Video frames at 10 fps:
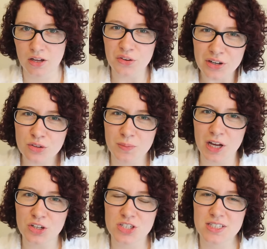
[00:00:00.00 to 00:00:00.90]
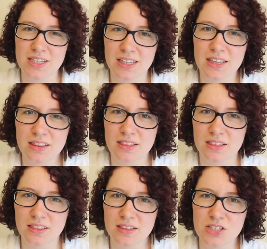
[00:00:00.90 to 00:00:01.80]
Other anthropologists think that
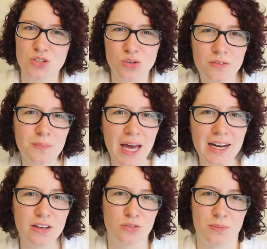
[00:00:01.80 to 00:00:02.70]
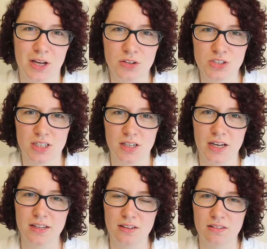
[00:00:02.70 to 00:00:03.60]
this is sort of bad anthropology,
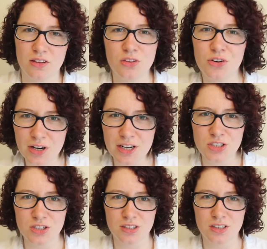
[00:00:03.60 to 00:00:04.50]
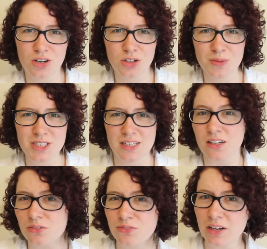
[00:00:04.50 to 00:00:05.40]
and that there are actually arguments
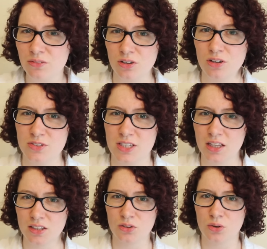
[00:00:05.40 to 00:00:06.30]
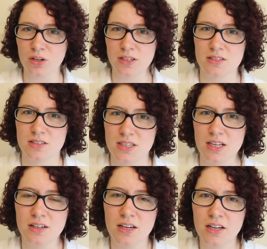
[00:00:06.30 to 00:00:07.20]
in favor of selling their organs,
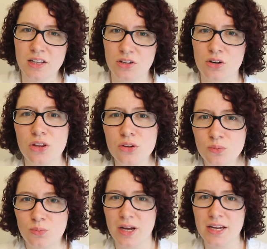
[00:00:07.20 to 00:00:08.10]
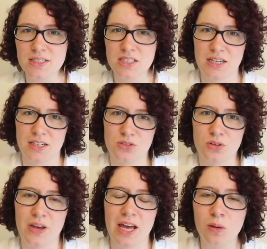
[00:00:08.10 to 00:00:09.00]
that there are other ways to sort
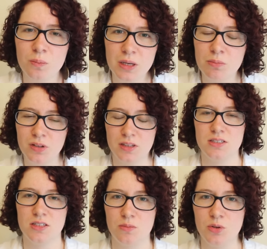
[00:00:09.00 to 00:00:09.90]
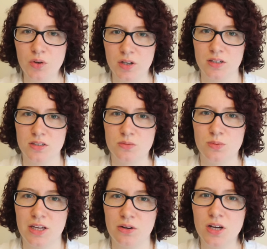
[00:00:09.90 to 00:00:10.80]
of help people in these communities
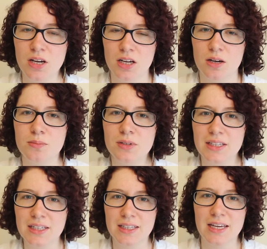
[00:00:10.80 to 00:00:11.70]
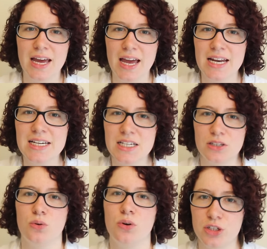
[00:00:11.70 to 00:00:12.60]
without completely ending
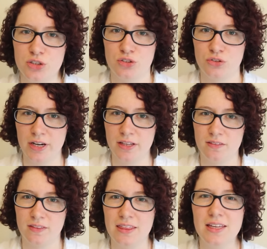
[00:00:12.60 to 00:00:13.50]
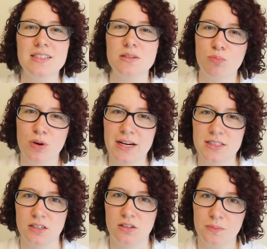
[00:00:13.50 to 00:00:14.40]
the organs trade. They think it's
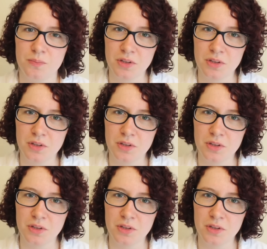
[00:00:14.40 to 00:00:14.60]
impractical.